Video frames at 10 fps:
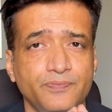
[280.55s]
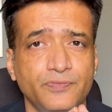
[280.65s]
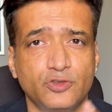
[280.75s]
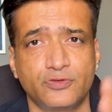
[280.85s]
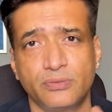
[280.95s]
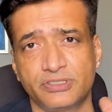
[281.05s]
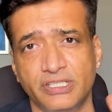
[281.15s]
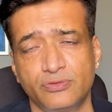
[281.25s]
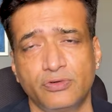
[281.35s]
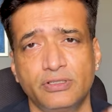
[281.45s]
So from
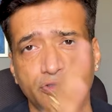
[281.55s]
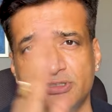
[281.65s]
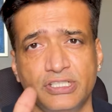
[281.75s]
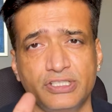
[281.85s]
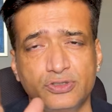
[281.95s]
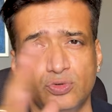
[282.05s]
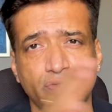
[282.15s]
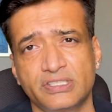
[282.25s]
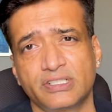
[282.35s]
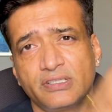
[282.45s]
stage 1 to stage 2,
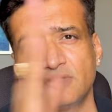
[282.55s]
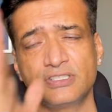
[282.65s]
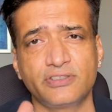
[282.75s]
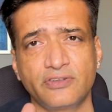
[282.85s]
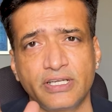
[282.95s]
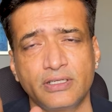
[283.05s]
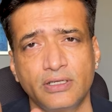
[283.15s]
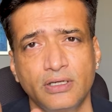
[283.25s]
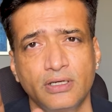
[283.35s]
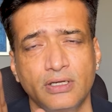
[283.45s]
what is the conversion rate
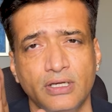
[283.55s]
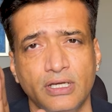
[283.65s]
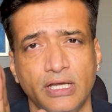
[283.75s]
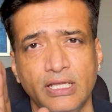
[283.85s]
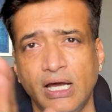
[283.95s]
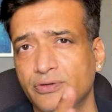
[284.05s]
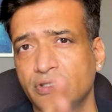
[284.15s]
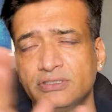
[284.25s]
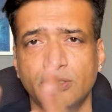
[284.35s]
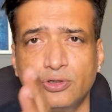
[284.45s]
and how things are